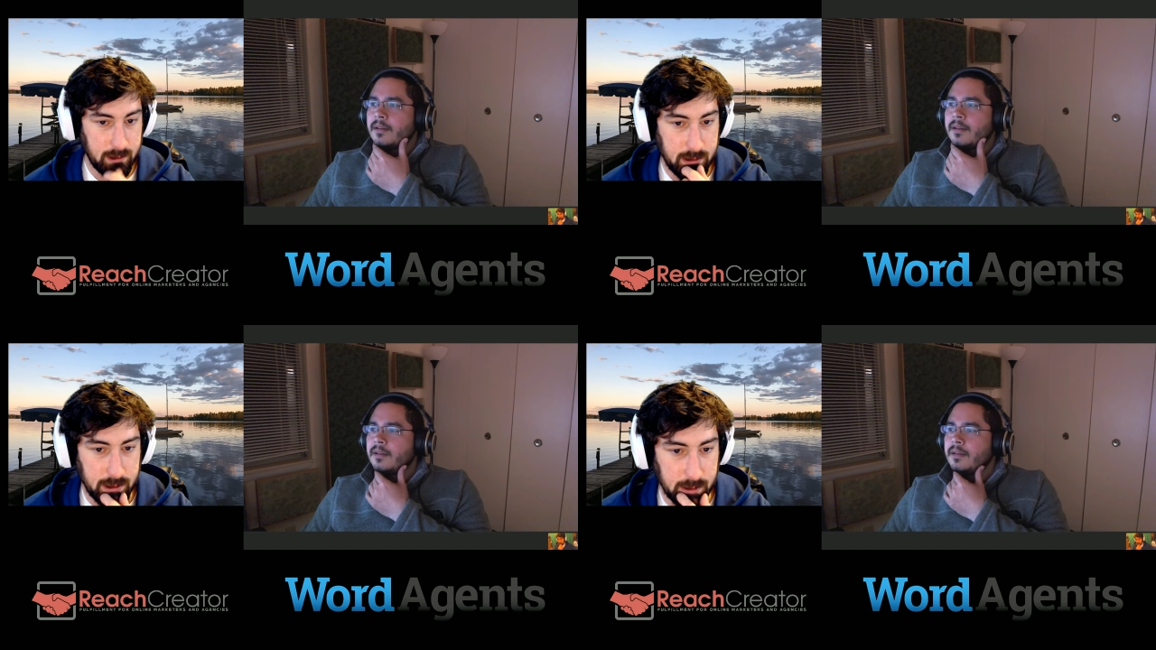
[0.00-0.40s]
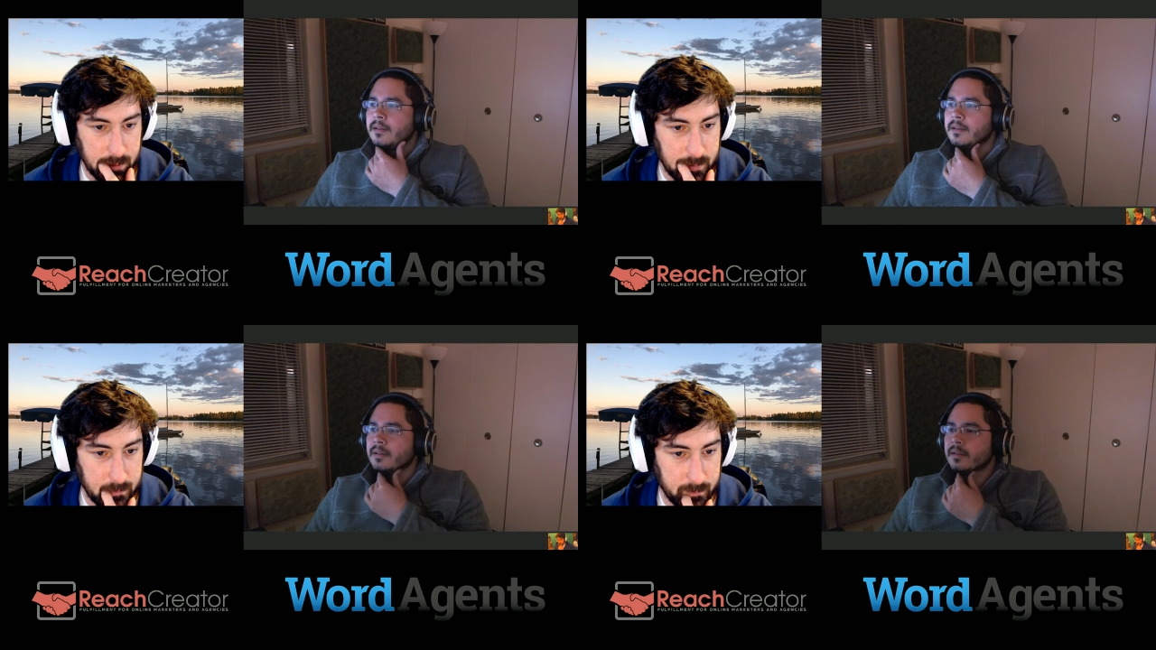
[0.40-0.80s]

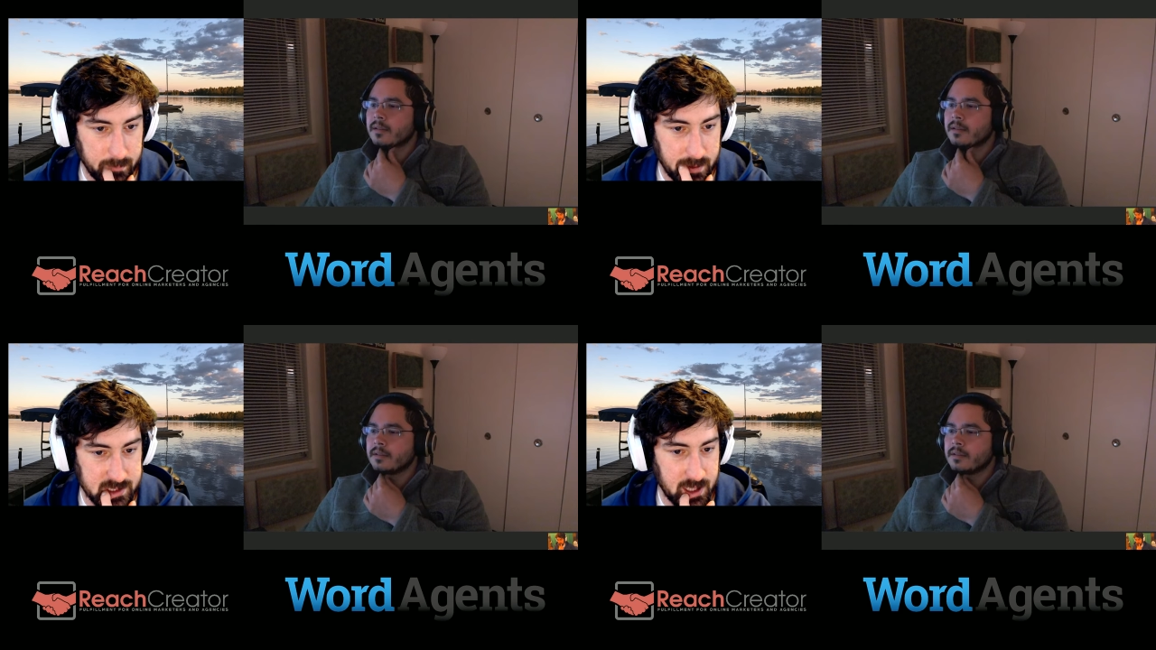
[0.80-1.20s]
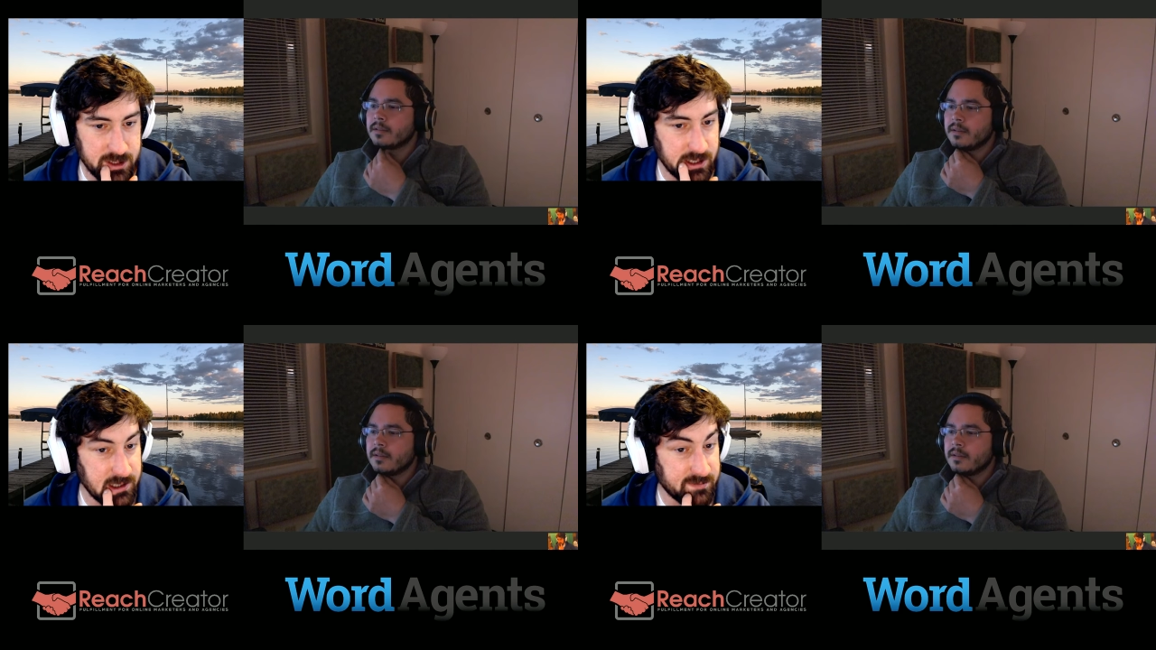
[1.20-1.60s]
Speaker 1: Um, it's on
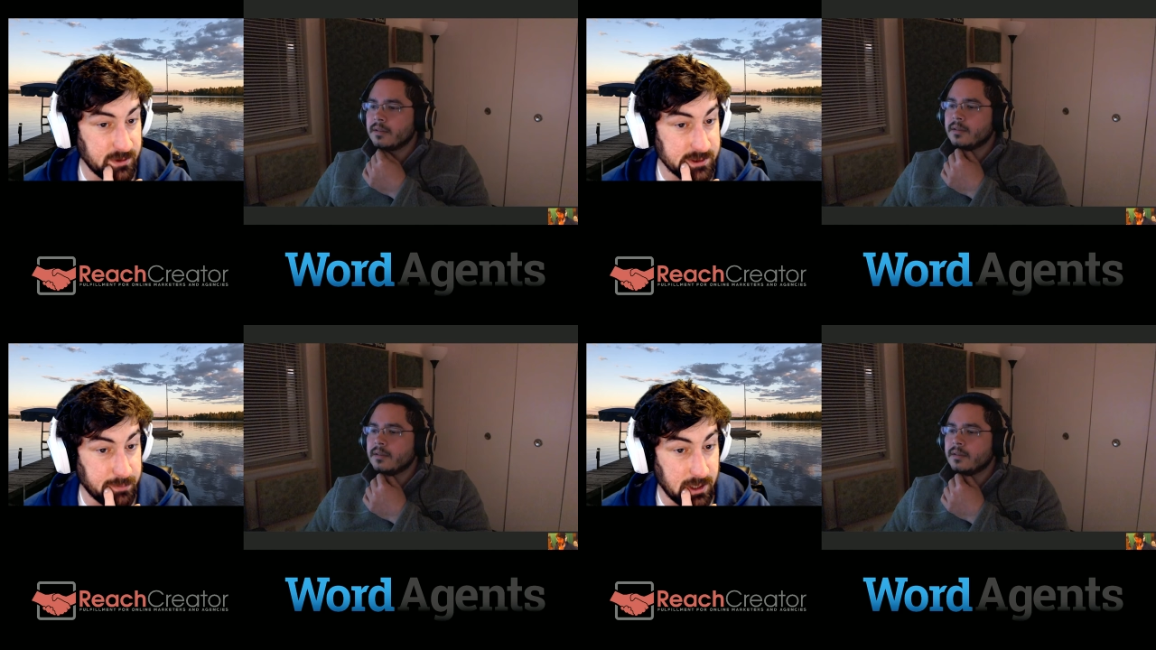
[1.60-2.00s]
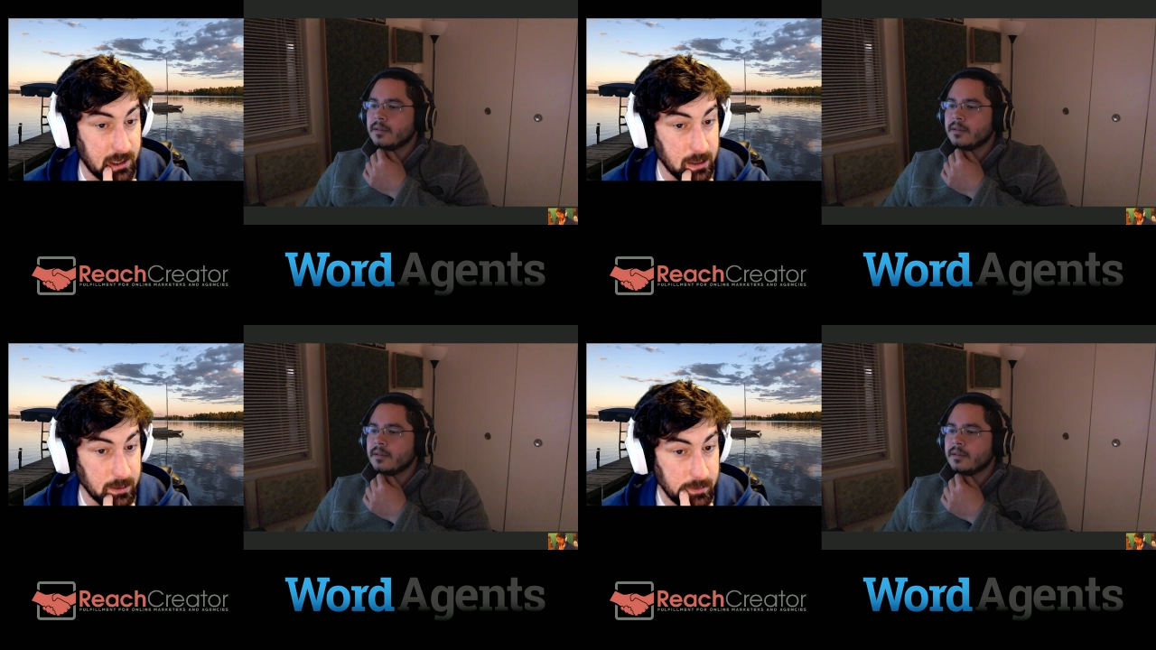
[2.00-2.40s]
Charles Floate's
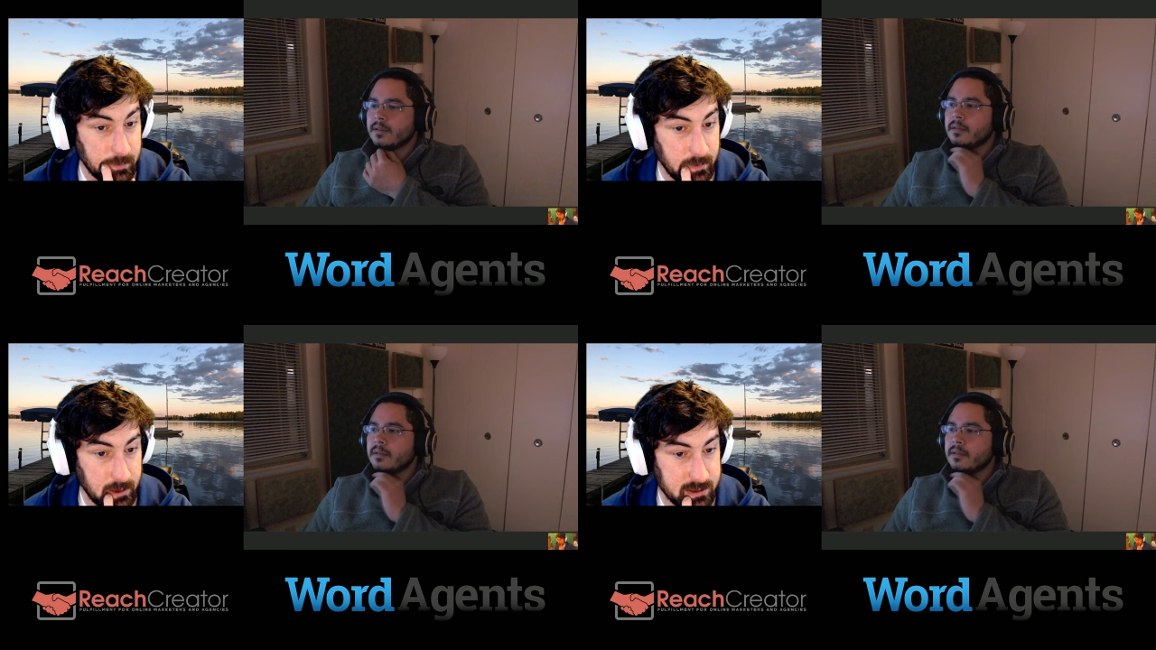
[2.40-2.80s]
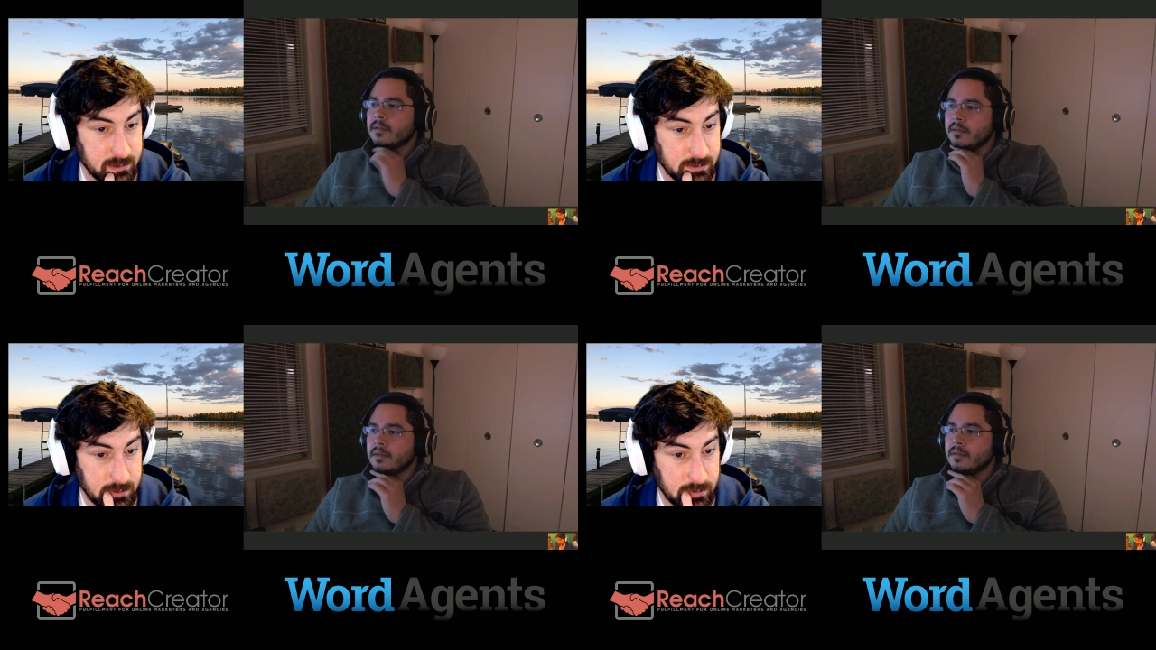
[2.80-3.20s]
blog.
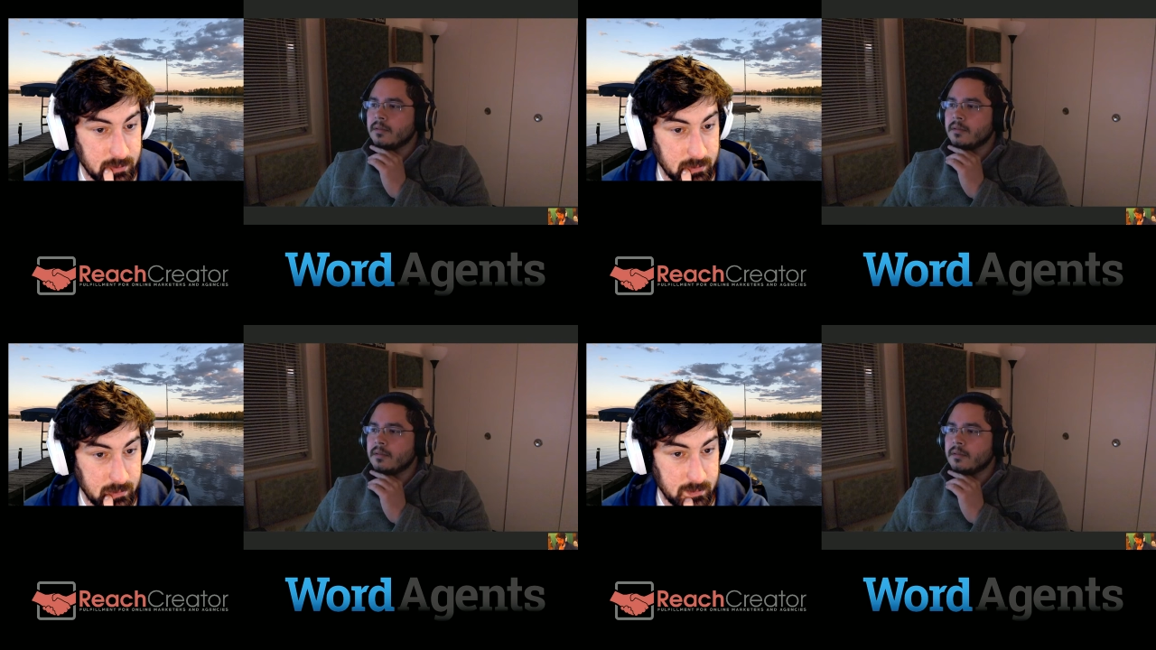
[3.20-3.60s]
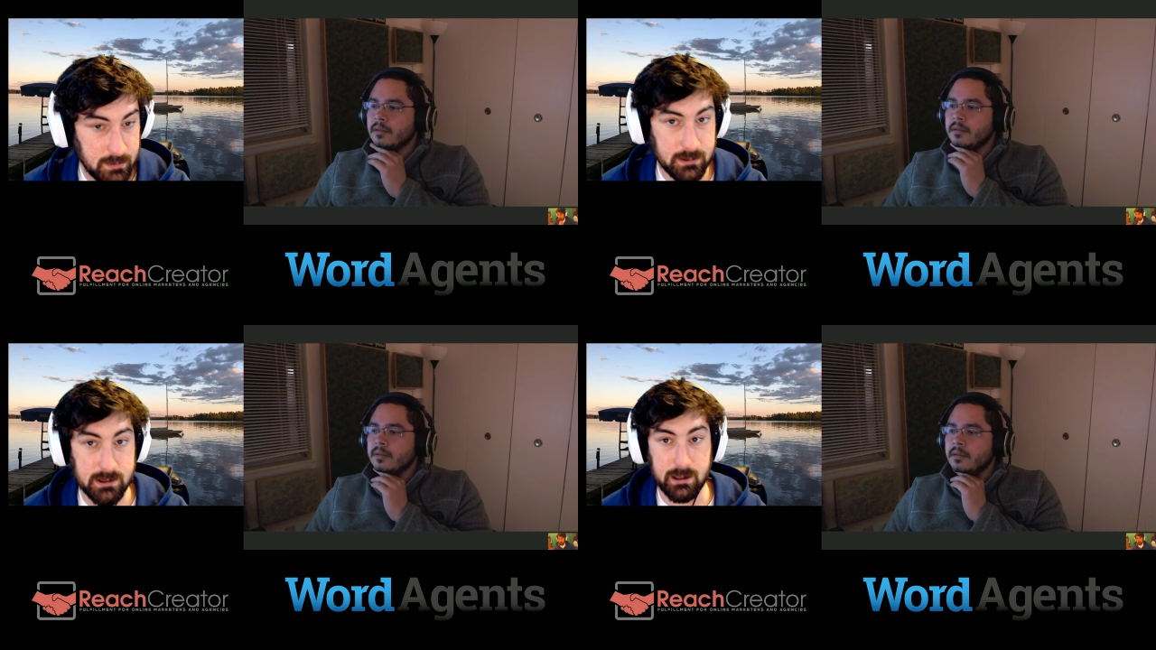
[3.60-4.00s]
That's
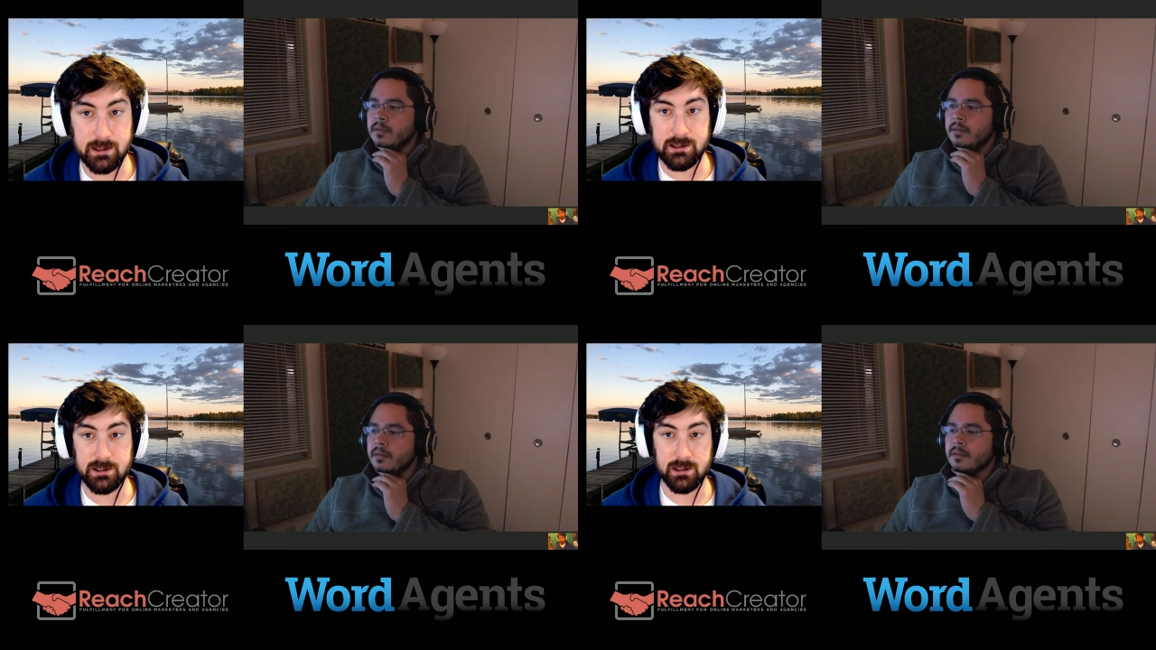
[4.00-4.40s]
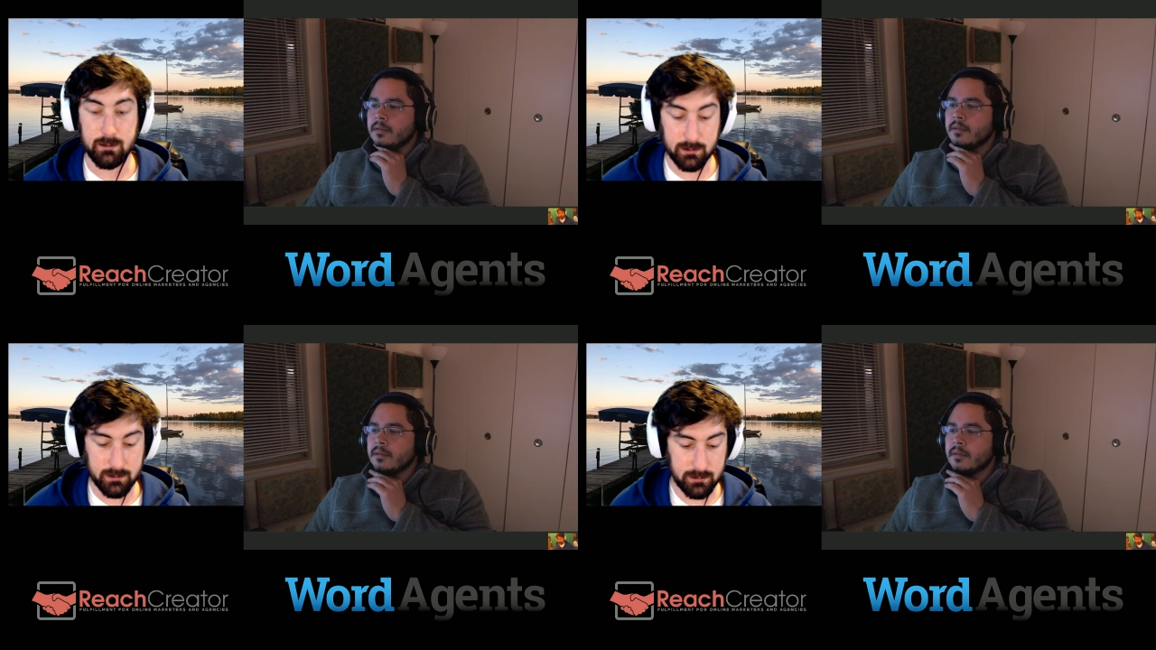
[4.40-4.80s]
so I guess I should
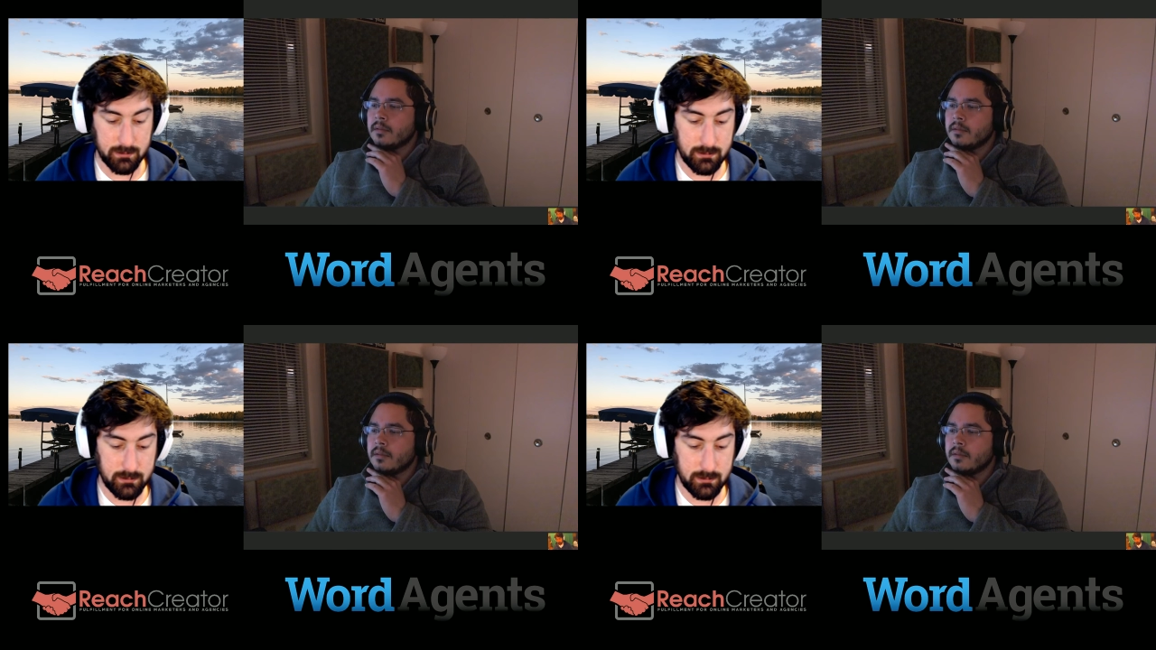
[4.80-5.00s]
look there.